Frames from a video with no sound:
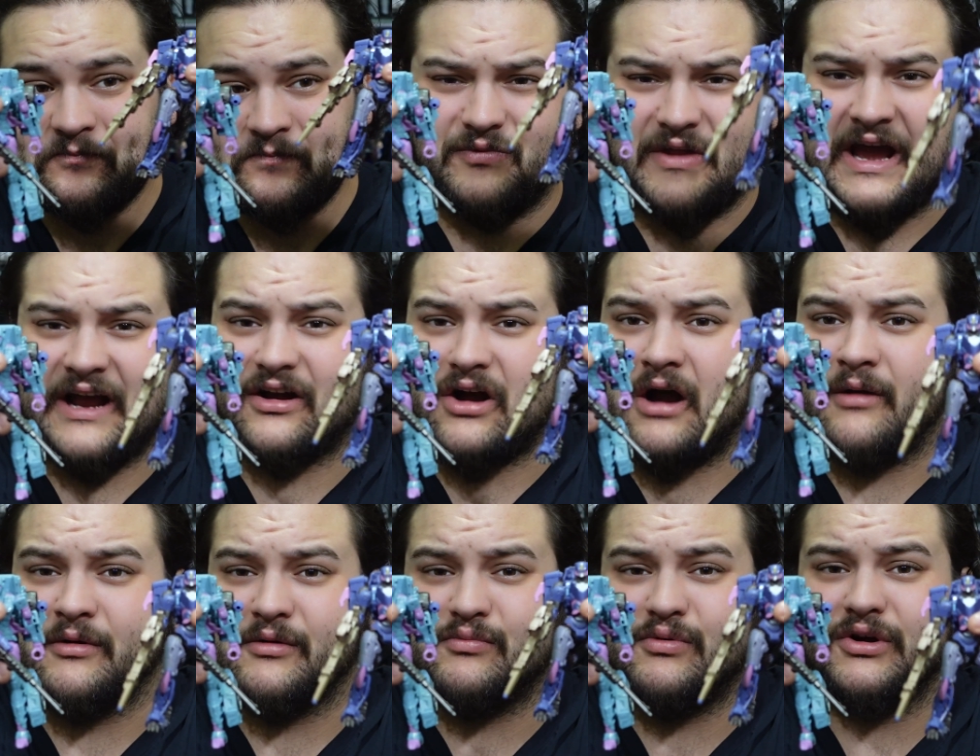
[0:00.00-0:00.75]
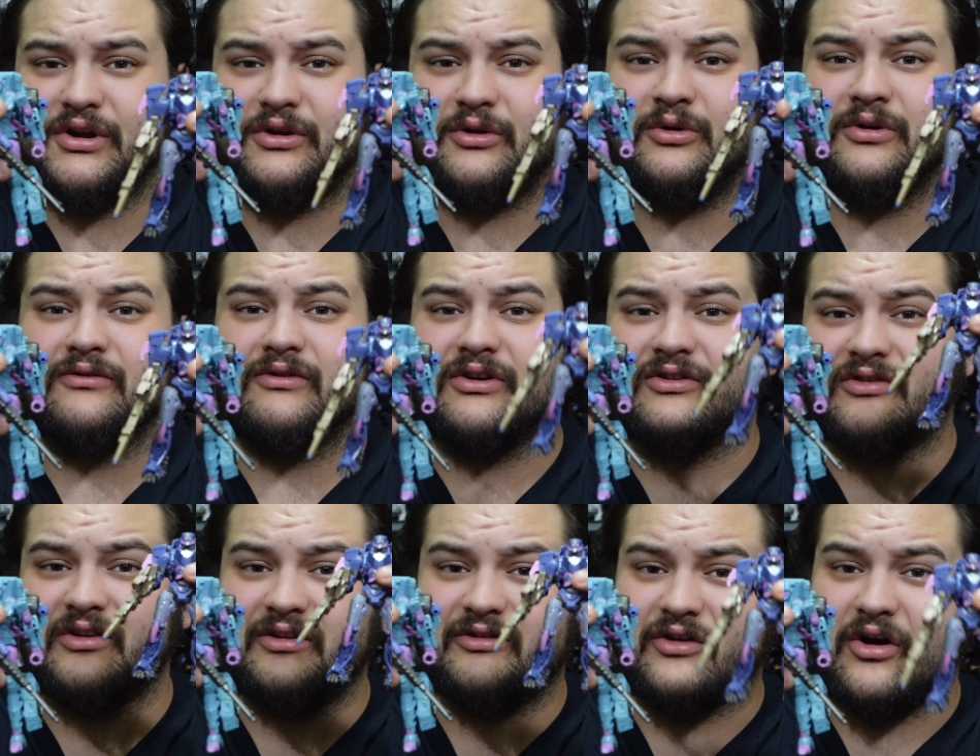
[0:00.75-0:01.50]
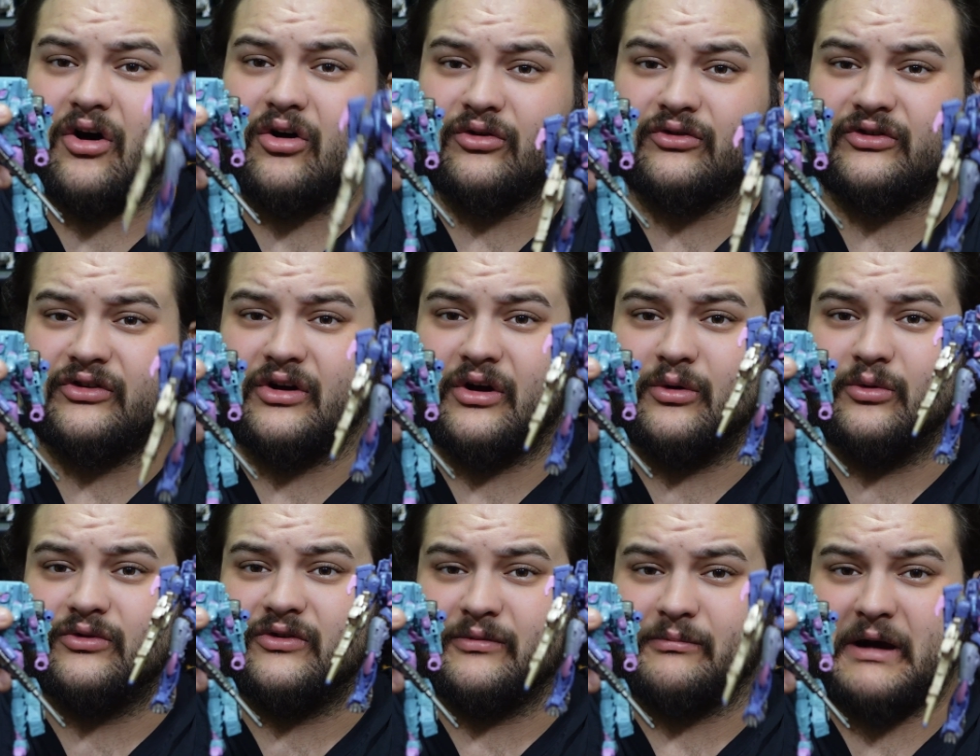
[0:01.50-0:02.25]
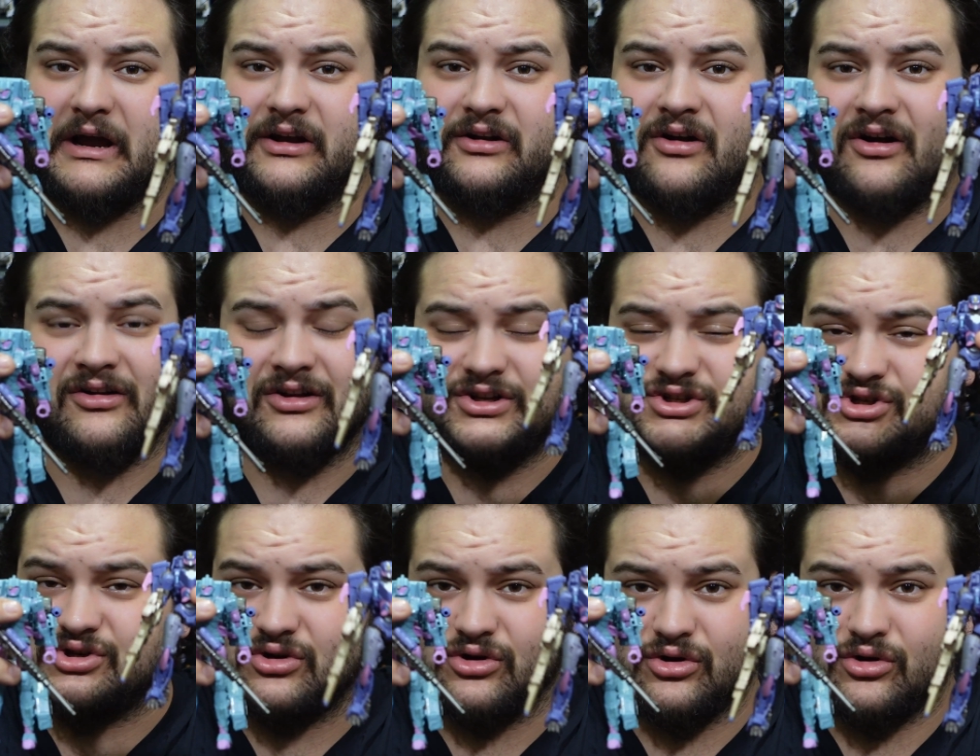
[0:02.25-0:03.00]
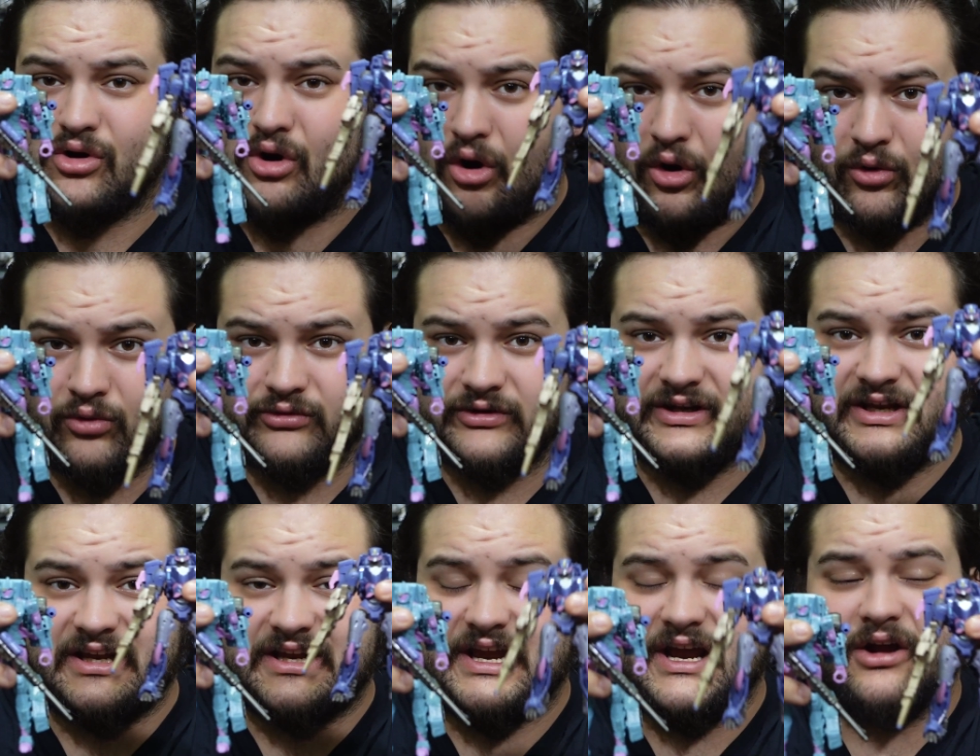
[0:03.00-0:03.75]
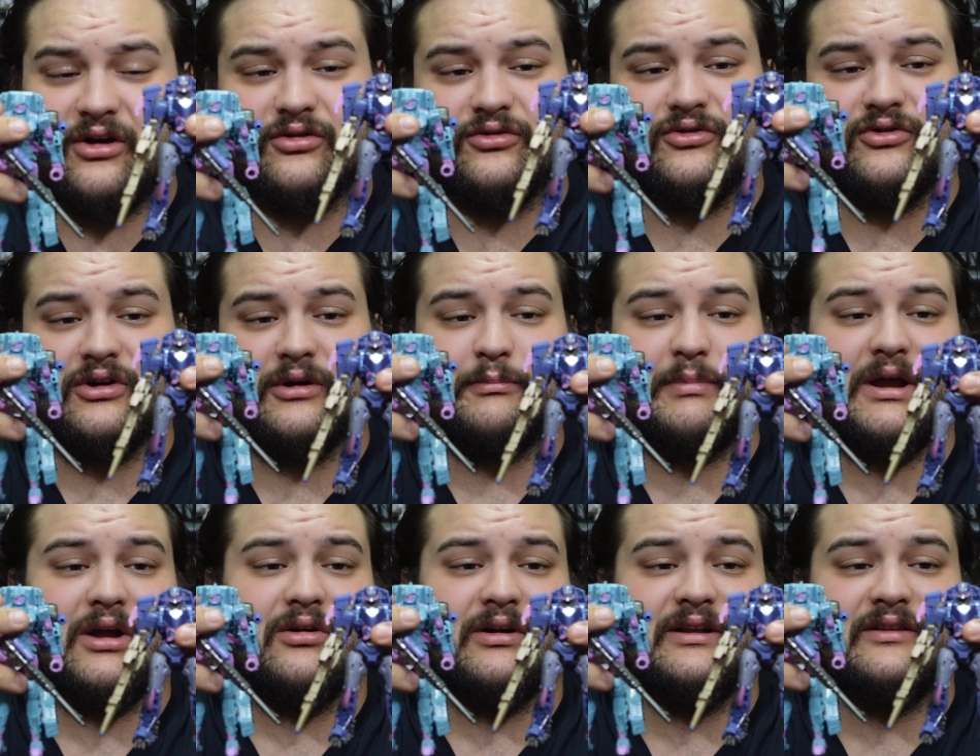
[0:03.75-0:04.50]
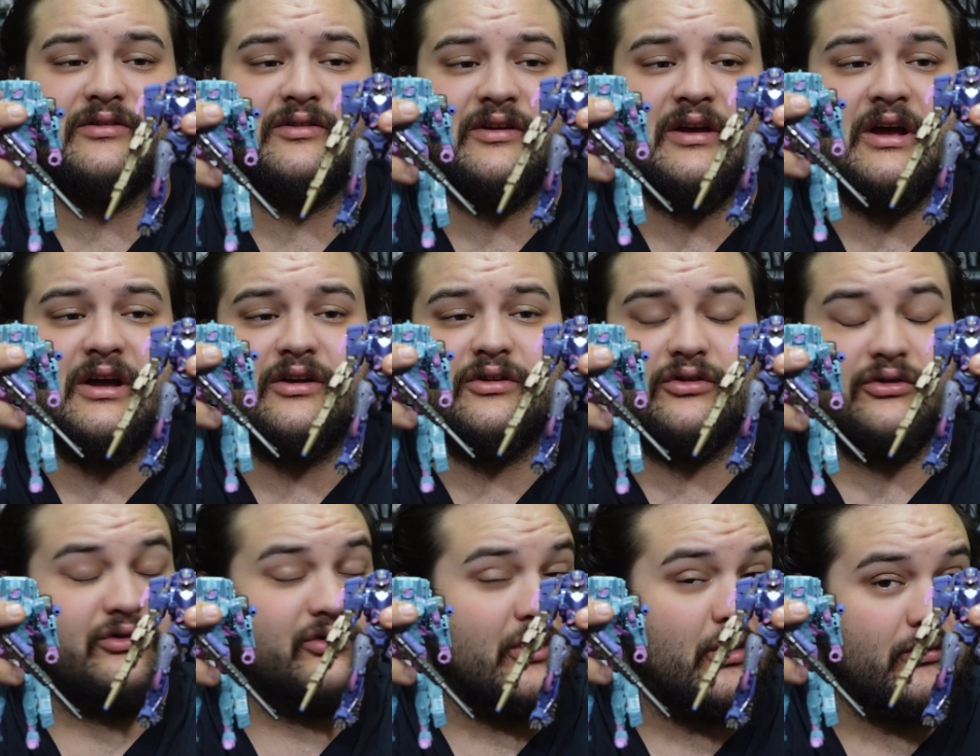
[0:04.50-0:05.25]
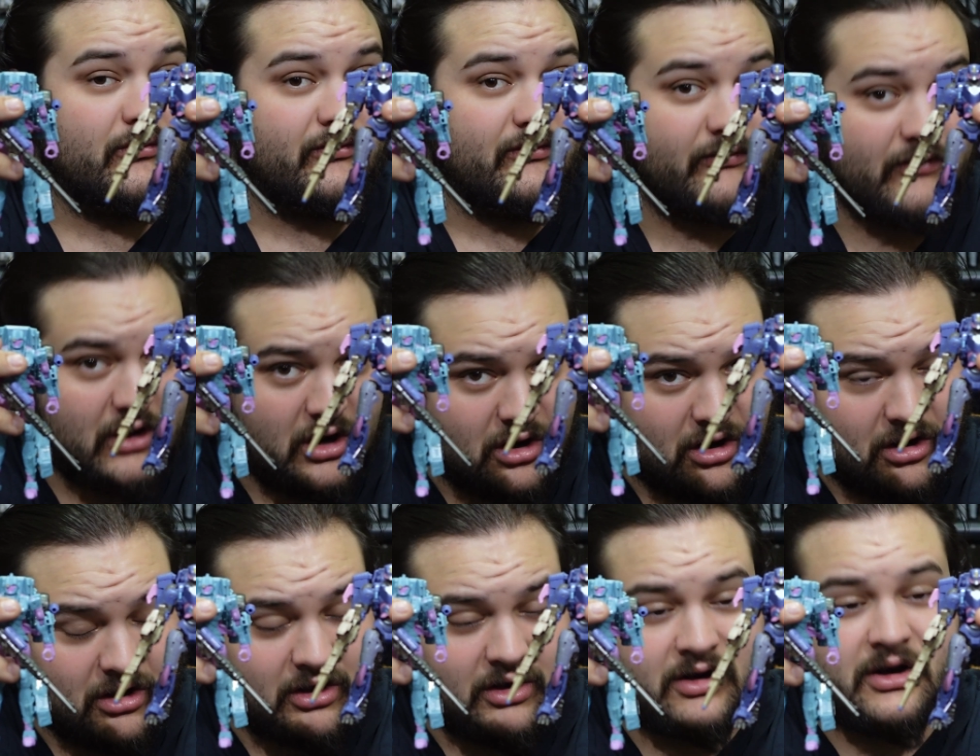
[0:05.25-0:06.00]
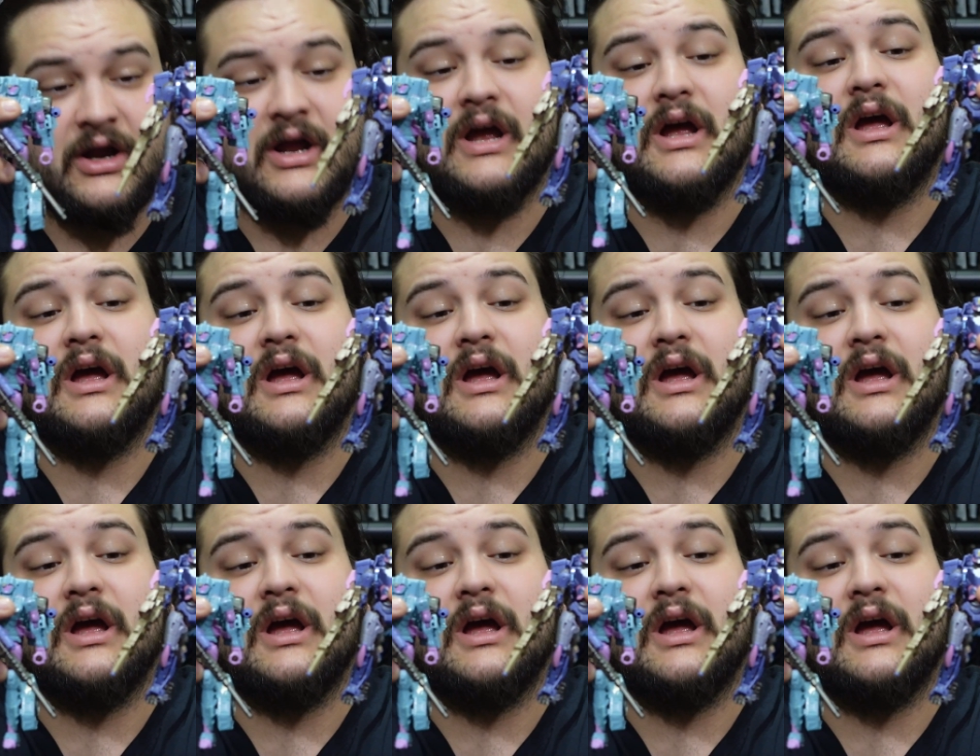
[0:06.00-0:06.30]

that comic book universe is also, to my knowledge, her only character appearance so far.